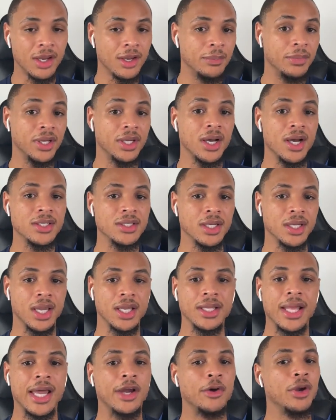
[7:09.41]
Because
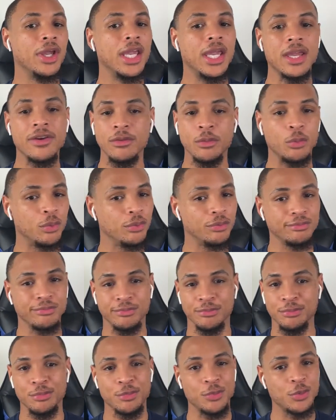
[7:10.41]
again, like
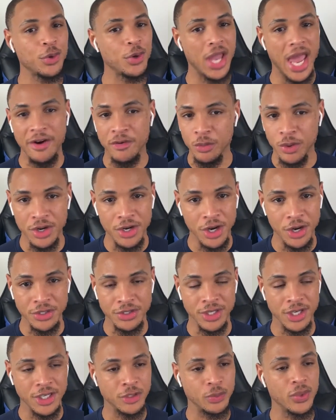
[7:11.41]
everyone knows
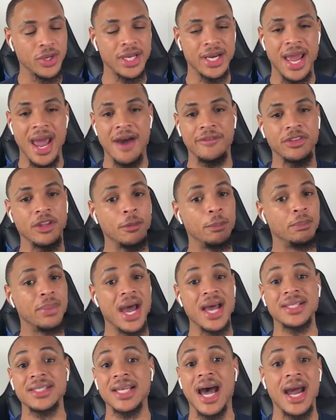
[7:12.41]
this, we can have the
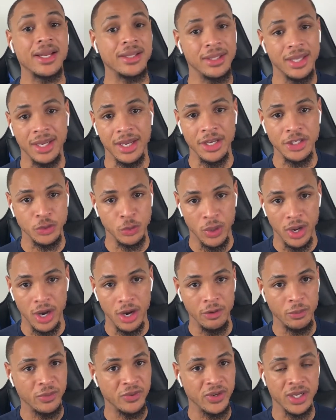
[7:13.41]
best idea as
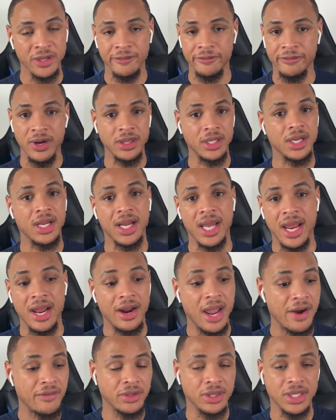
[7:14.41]
well. We can fund
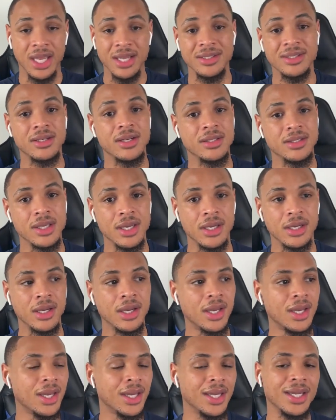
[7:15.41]
everything to the T.
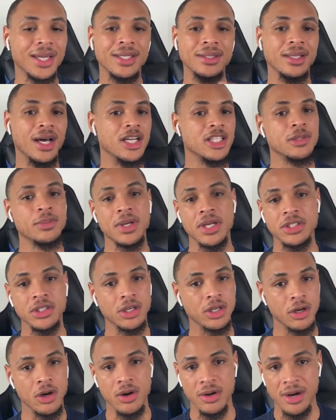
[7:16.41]
It doesn't mean it's going
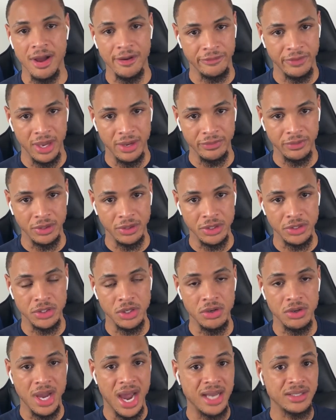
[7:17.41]
to go in our favor. So
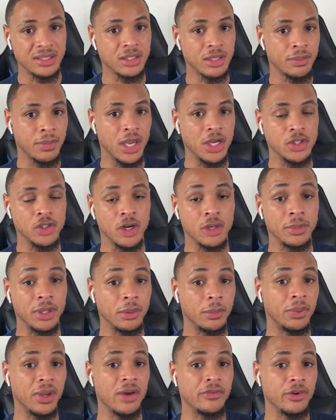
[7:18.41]
you guys have to make sure and be
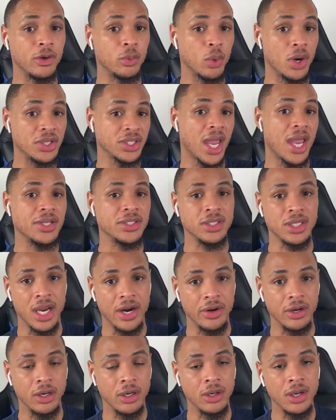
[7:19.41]
prepared for the worst case
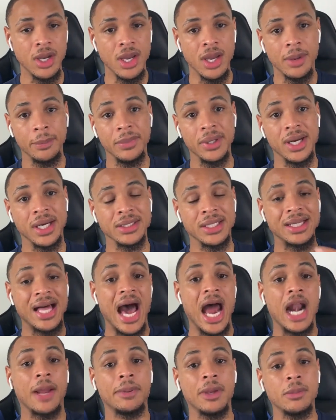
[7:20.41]
scenario, because a
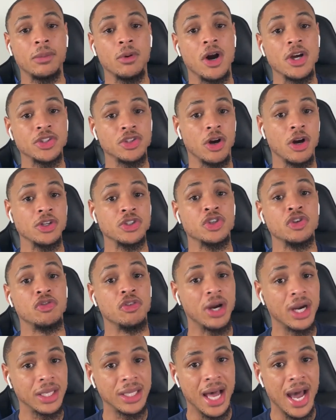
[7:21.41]
lot of people are starting to
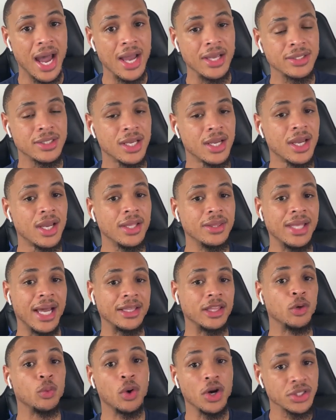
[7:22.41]
realize that
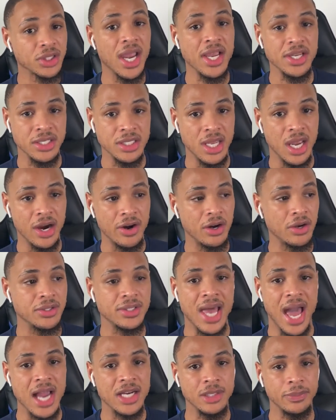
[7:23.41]
the worst case scenario
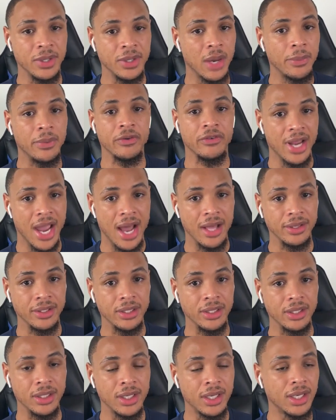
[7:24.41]
is actually becoming a
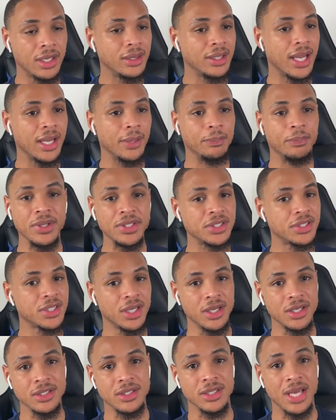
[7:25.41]
reality. Like
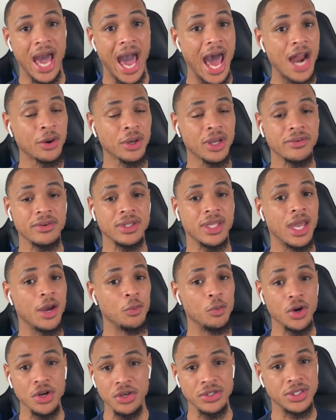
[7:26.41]
businesses, I don't give a
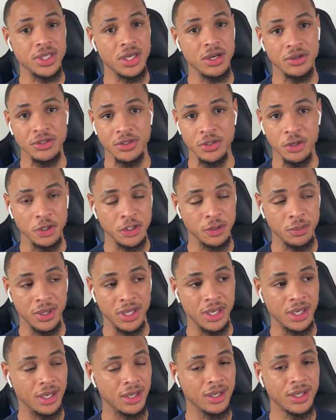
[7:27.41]
damn what you see on social
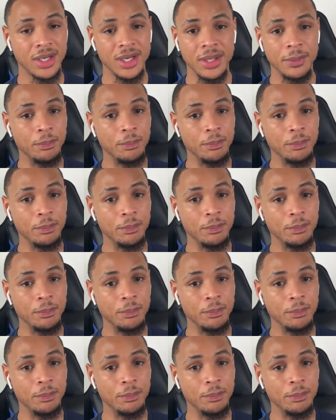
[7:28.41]
media.